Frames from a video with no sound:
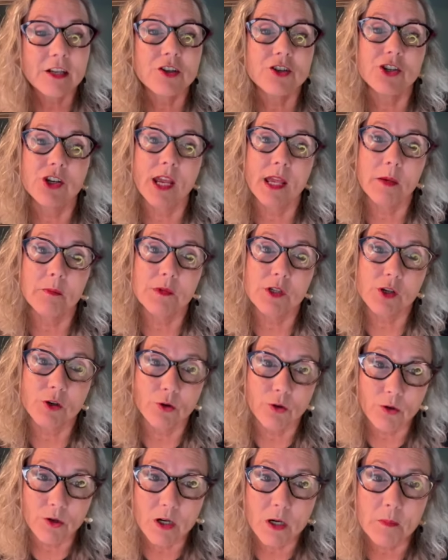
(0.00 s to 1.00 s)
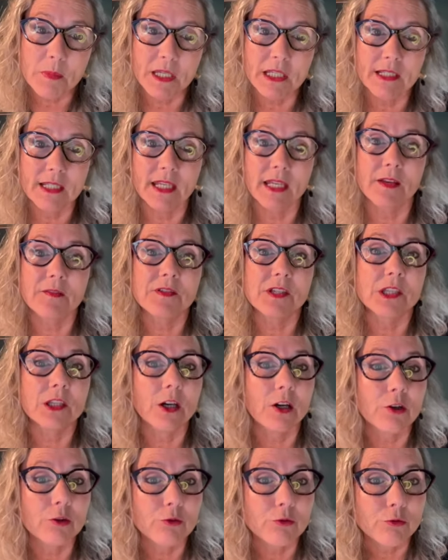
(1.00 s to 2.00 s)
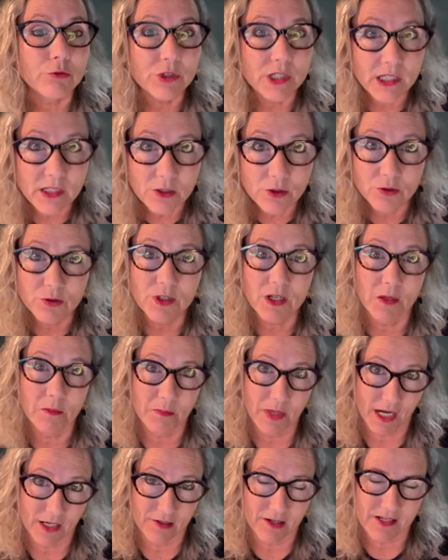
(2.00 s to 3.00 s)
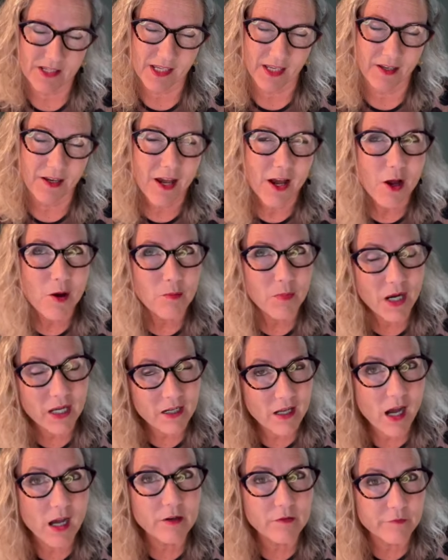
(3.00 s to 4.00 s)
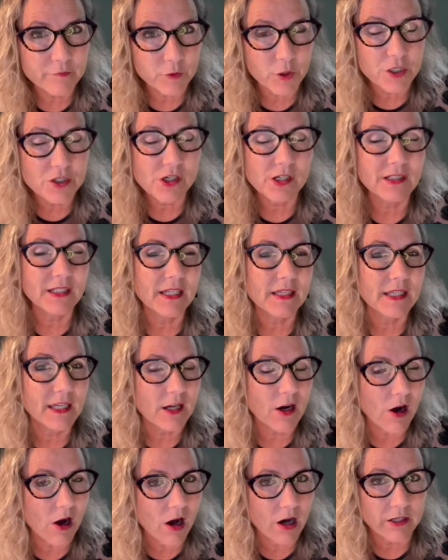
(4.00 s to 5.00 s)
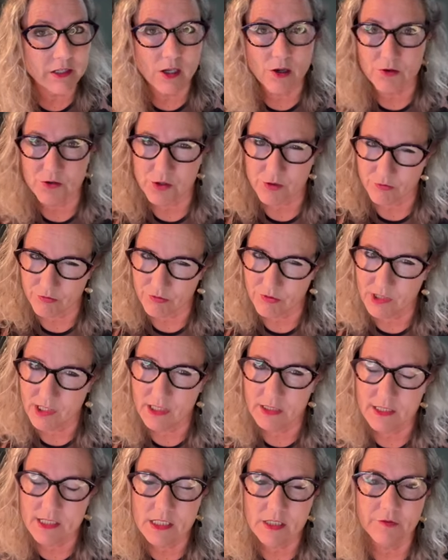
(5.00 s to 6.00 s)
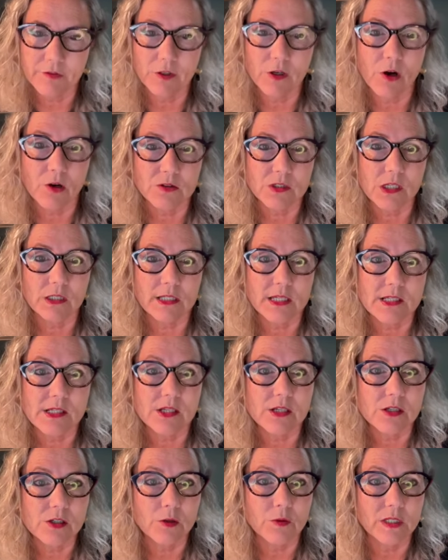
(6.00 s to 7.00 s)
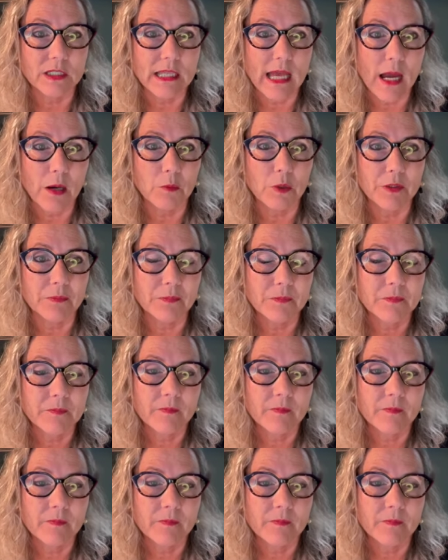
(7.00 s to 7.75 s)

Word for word: James Corbett gives the real comparison, but unfortunately, the audio is really difficult to listen to in that one.